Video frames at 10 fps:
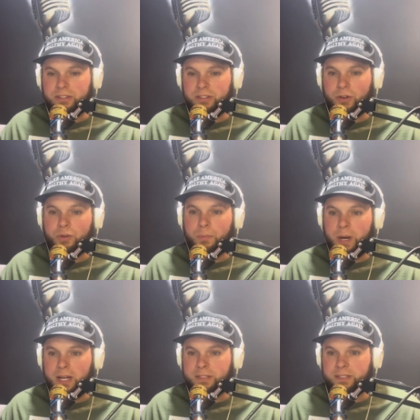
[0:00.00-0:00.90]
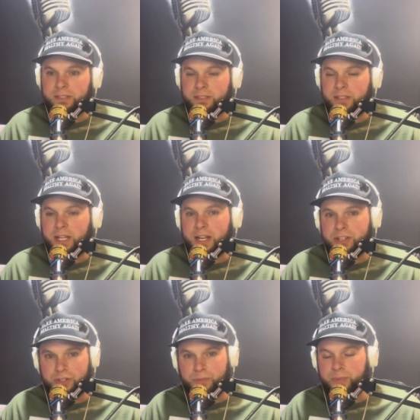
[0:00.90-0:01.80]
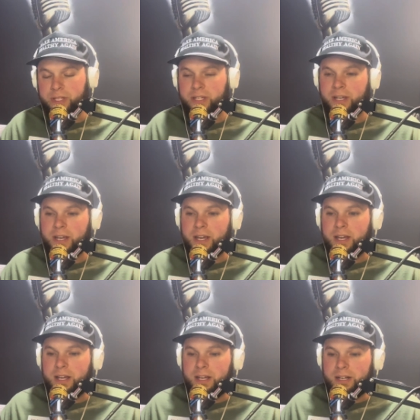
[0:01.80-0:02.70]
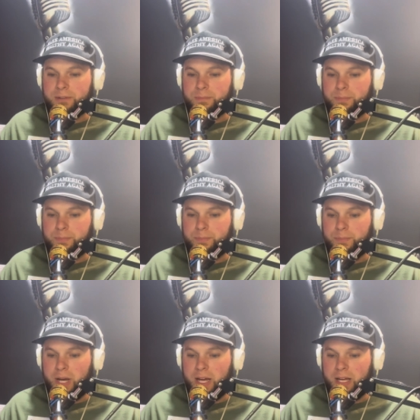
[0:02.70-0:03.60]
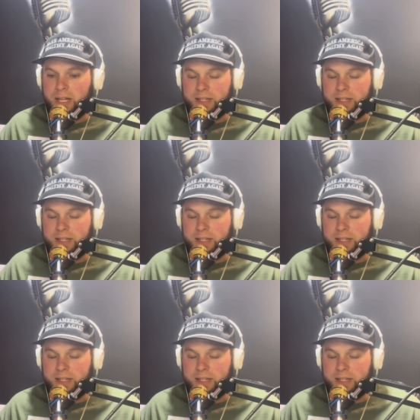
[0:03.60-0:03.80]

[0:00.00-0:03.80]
local politics like I should be. Um, I, uh,